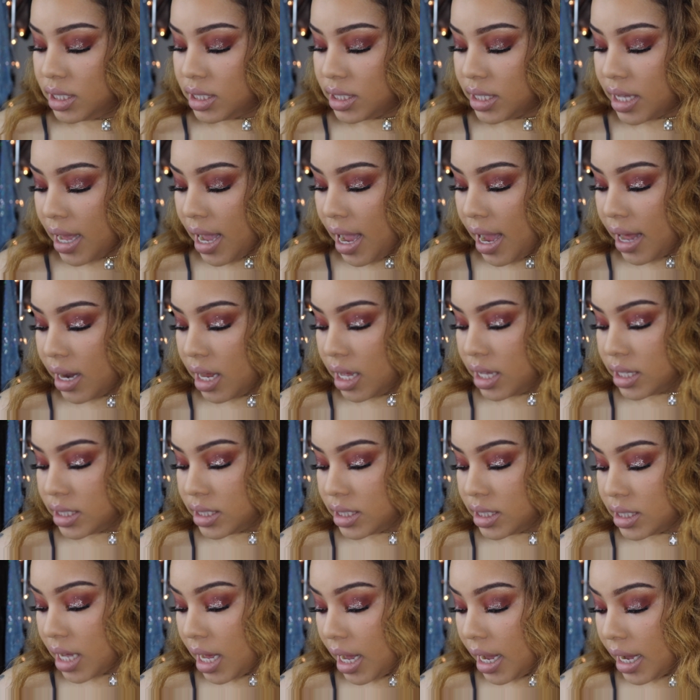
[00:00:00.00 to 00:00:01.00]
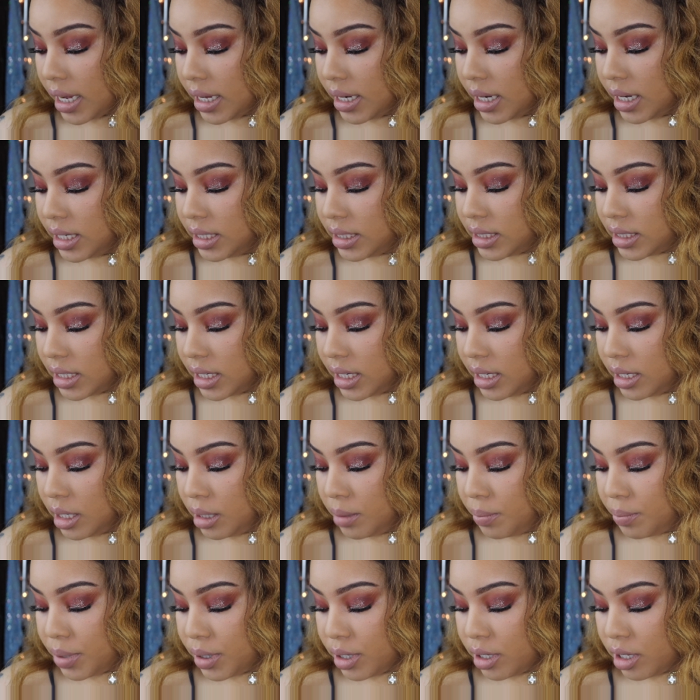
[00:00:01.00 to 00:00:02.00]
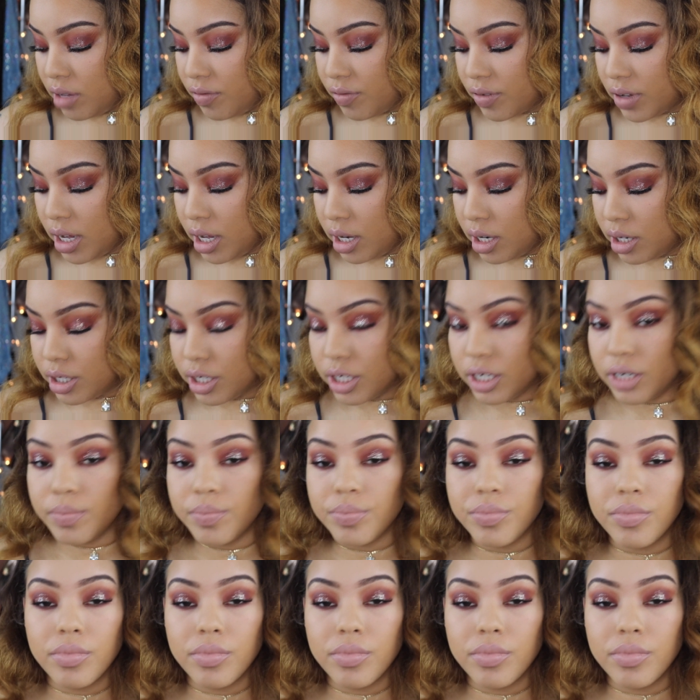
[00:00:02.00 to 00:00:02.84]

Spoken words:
to add a tiny, teeny bit of color.